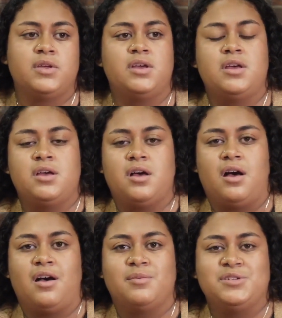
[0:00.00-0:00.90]
So
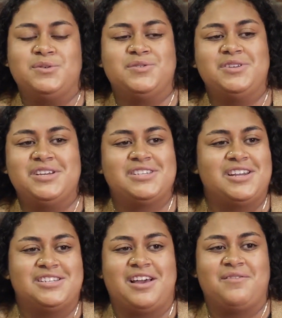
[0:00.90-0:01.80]
it was a really
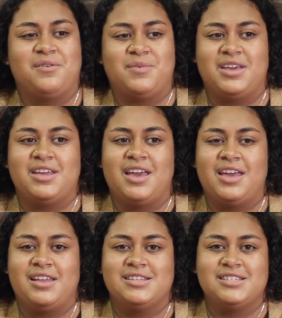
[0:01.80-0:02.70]
exciting time for me.
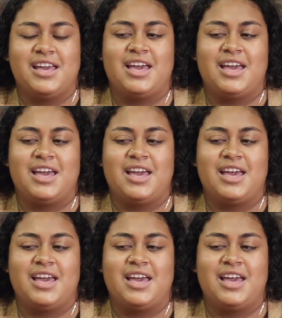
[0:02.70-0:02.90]
And